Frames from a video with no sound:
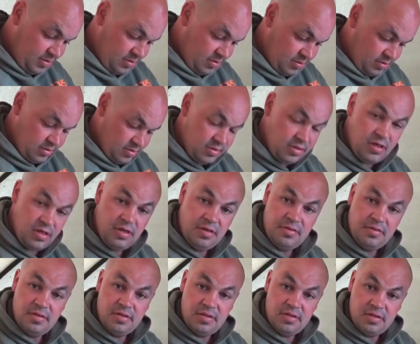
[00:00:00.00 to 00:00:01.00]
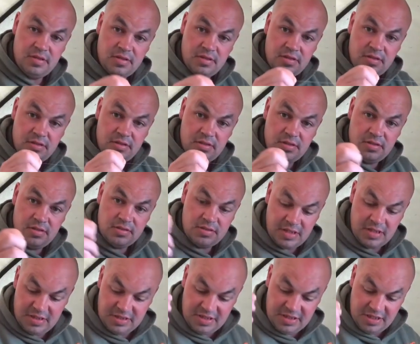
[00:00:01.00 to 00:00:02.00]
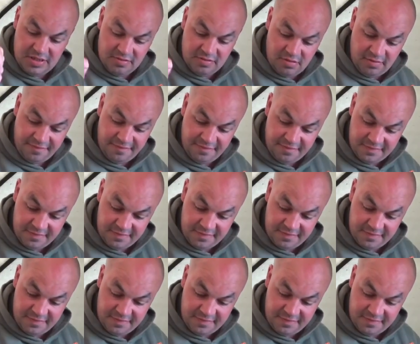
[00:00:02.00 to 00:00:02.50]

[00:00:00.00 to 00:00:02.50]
So take the sinker off.